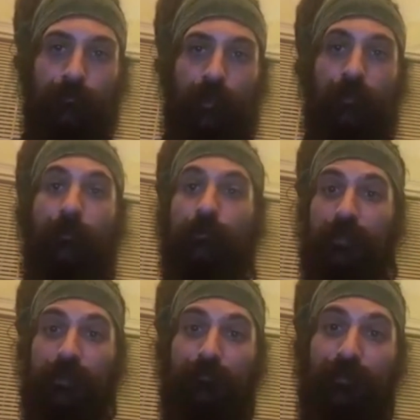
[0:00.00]
and those
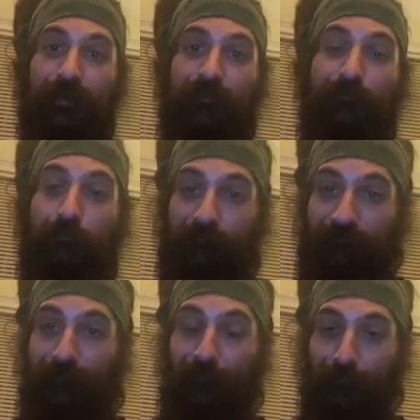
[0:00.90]
end up being
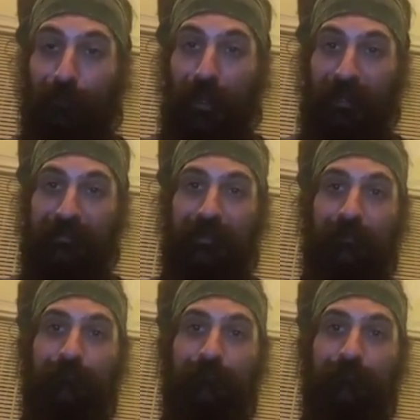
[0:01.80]
planting,